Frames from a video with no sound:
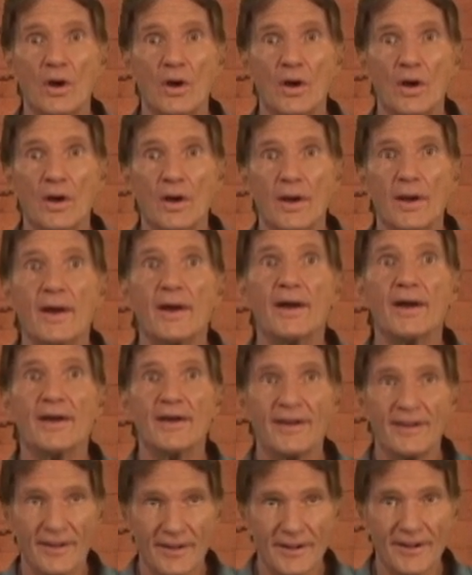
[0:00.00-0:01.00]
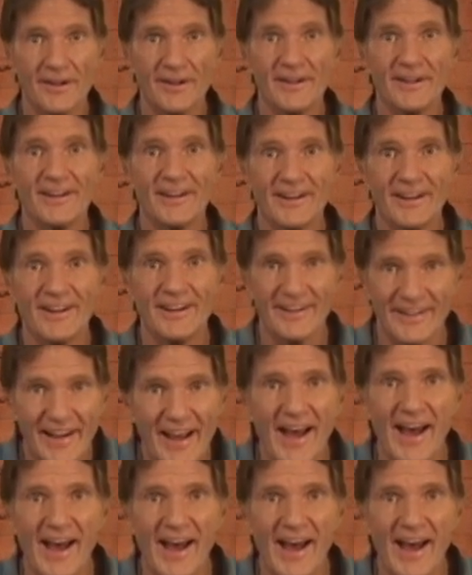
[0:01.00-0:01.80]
Alien abduction!